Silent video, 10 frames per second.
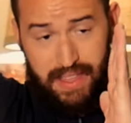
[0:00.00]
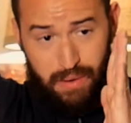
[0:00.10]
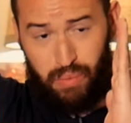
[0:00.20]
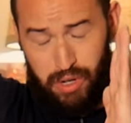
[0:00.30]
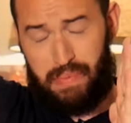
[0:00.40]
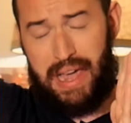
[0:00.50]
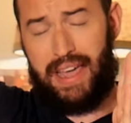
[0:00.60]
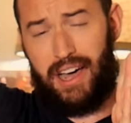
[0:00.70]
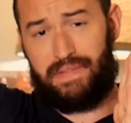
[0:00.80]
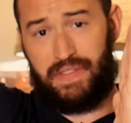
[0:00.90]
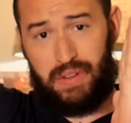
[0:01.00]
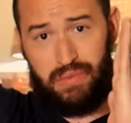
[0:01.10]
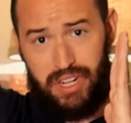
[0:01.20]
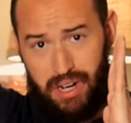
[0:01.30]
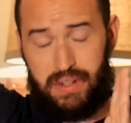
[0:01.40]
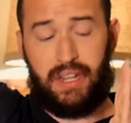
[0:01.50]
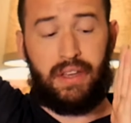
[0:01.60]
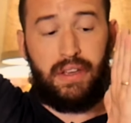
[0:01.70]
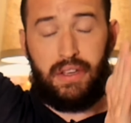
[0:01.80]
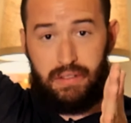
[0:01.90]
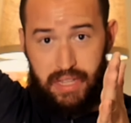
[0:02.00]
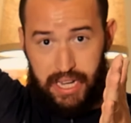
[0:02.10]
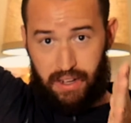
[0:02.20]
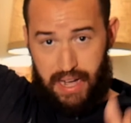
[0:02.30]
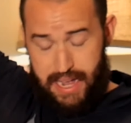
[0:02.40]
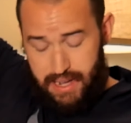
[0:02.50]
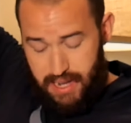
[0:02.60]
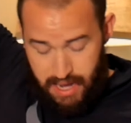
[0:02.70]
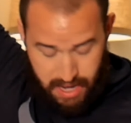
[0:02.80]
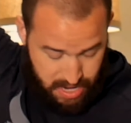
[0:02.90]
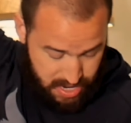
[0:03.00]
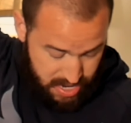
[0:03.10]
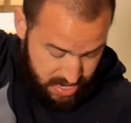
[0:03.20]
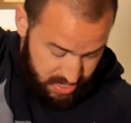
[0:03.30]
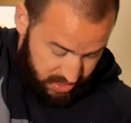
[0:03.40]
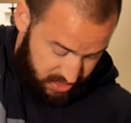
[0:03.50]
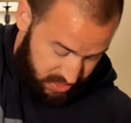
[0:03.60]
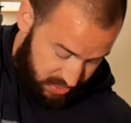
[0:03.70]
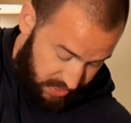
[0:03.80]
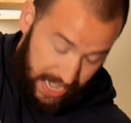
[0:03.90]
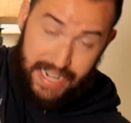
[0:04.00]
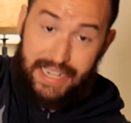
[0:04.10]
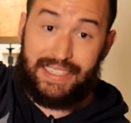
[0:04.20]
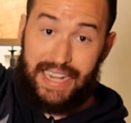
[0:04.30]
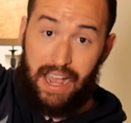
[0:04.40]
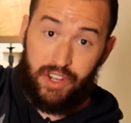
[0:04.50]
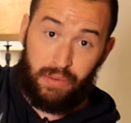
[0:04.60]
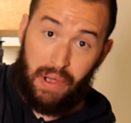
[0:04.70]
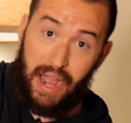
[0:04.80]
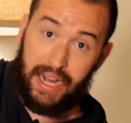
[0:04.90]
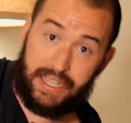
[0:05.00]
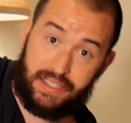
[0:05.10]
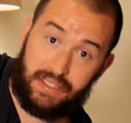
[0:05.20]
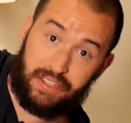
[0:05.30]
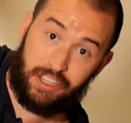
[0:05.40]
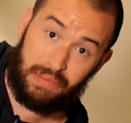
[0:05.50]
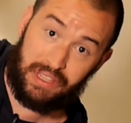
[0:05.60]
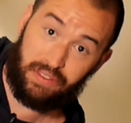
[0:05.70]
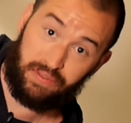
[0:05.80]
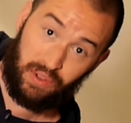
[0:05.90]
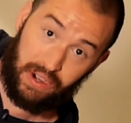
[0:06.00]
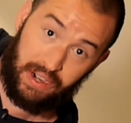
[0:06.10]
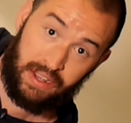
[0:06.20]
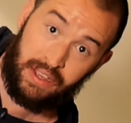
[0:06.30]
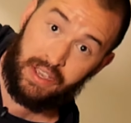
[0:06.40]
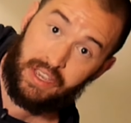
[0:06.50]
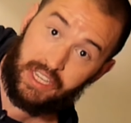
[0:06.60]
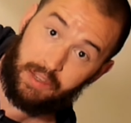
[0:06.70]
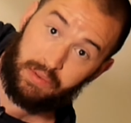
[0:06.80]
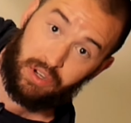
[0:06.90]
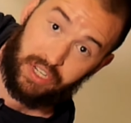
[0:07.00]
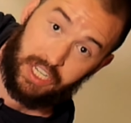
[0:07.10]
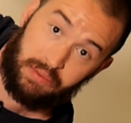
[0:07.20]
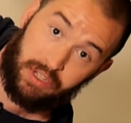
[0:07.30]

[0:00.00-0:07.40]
that will pay off if you don't. Take your hand, slide it down your pockets until you meet the floor. Keep going, keep